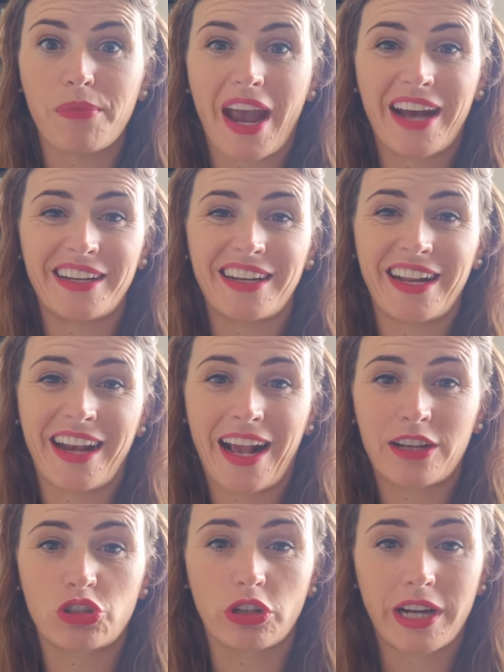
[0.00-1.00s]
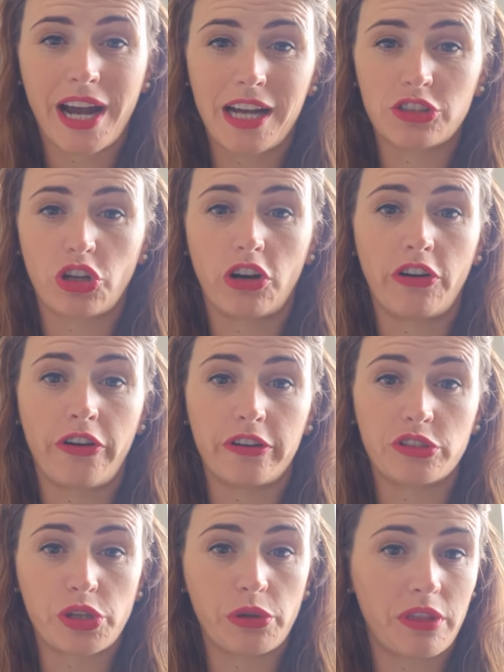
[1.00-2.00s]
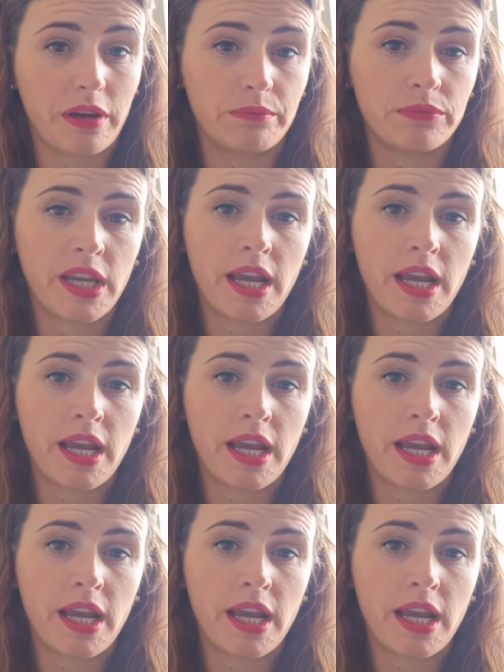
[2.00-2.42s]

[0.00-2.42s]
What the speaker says: adding an extra cash earner to them.